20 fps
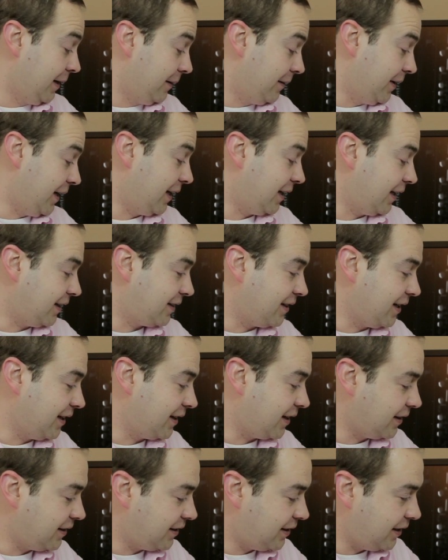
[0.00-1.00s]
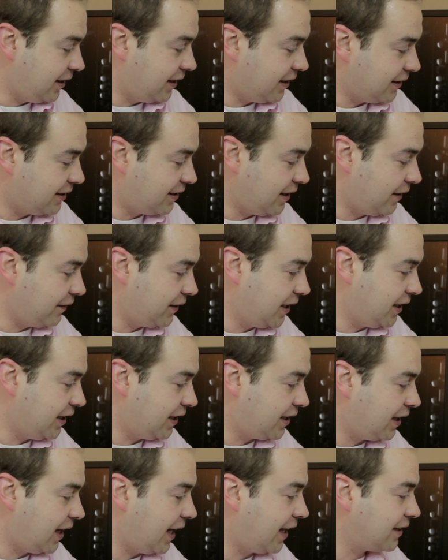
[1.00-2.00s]
But yeah, that's it. That's the 780
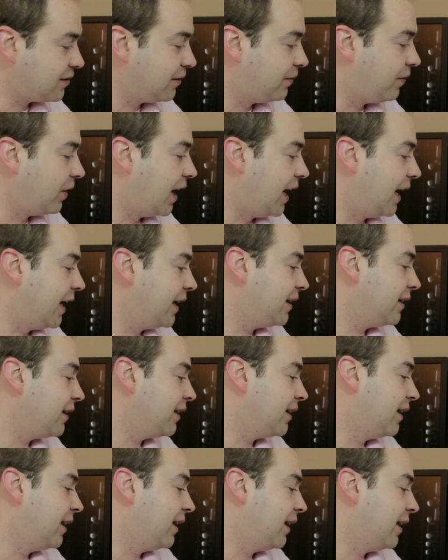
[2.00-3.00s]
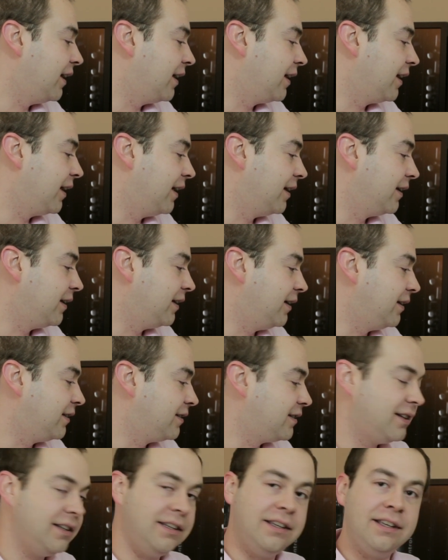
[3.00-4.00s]
classified, and the
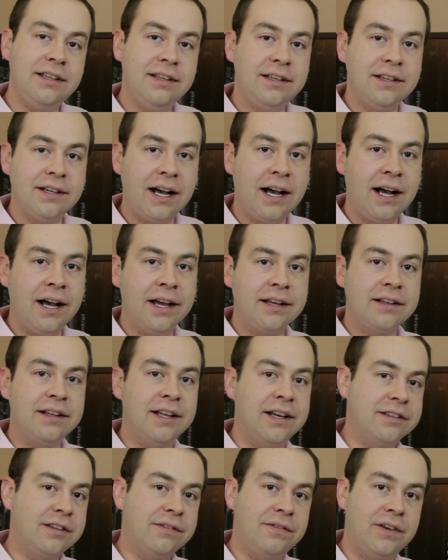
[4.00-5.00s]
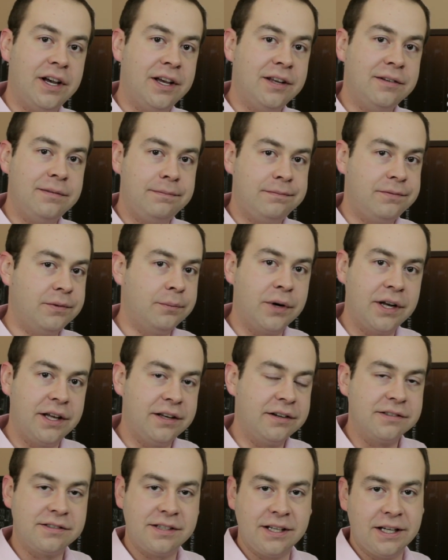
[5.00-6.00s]
TI classified, from what I
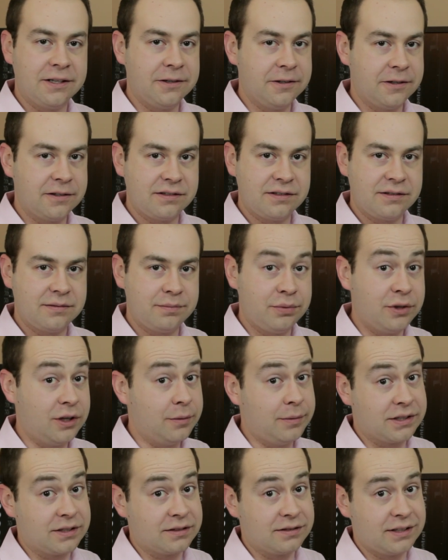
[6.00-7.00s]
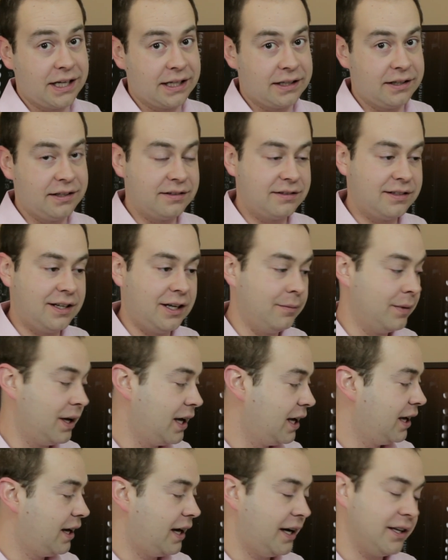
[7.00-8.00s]
understand, looks pretty much exactly the same.
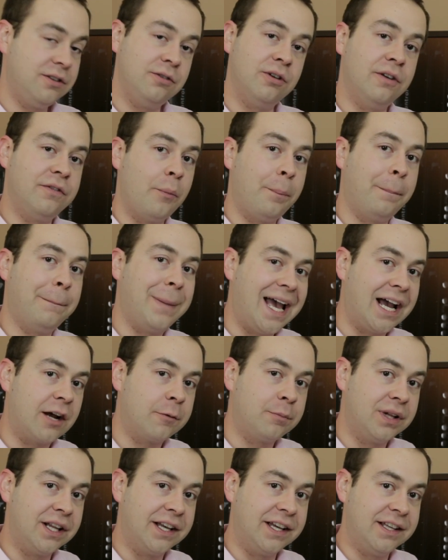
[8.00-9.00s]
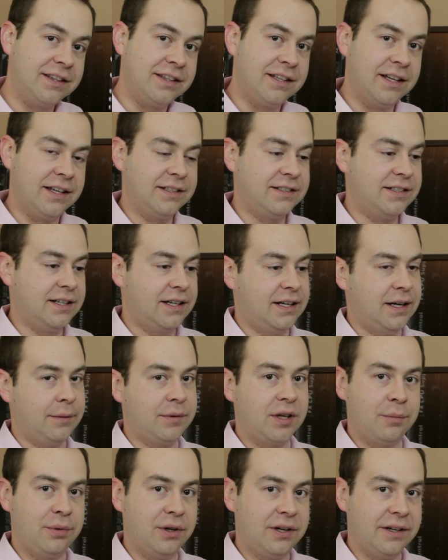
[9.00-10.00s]
I do have a back plate that I'm
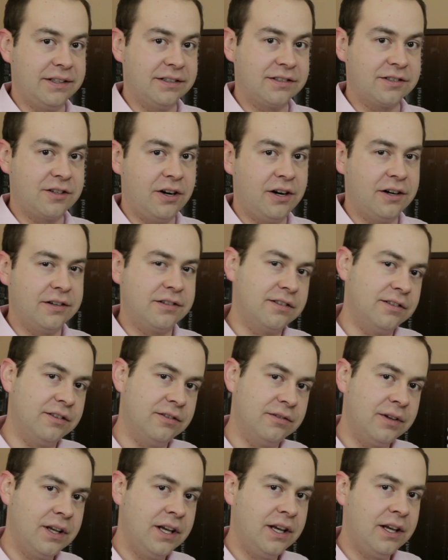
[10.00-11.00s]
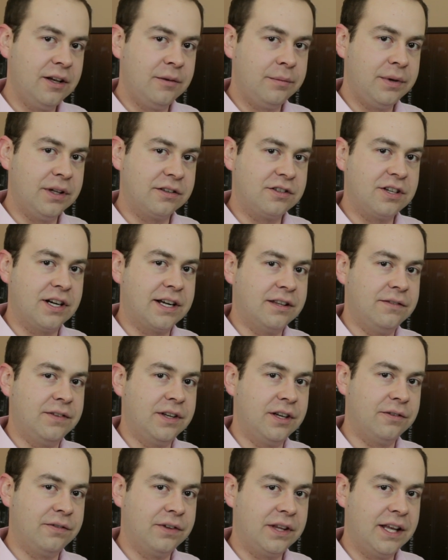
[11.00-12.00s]
going to put on this card, so you'll be able to check out the
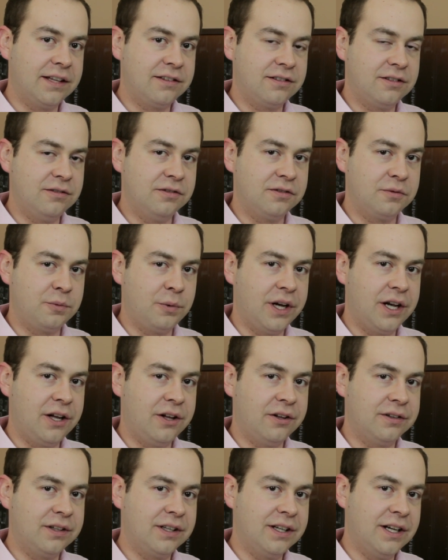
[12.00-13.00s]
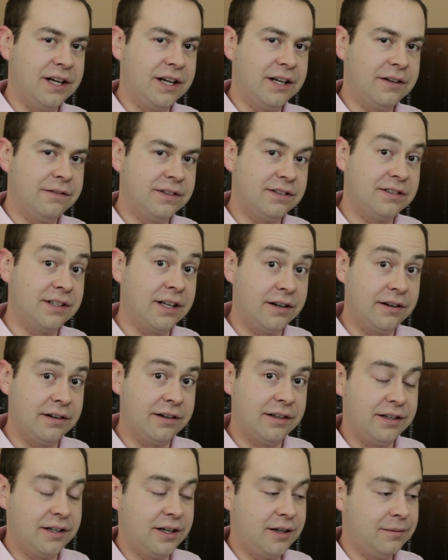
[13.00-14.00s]
video for that soon as well, if it's not
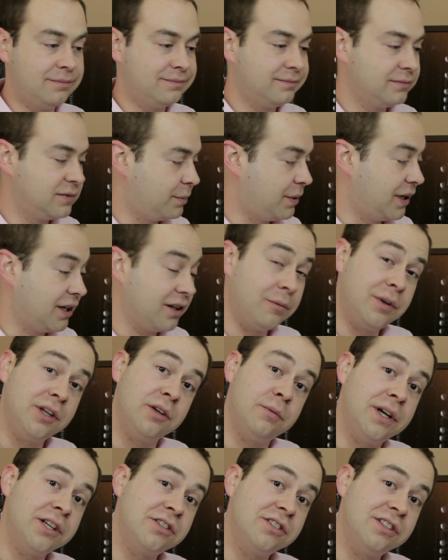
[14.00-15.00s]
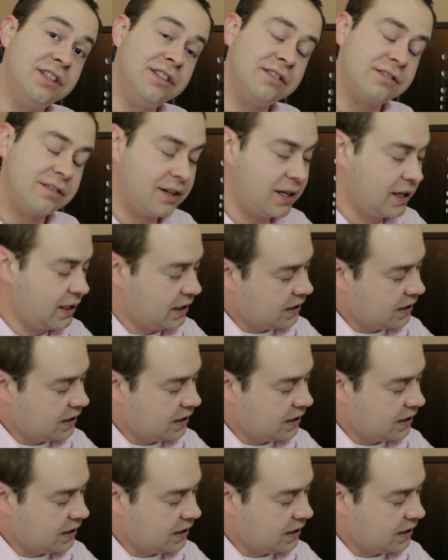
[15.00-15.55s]
already up, depending on when you're watching this.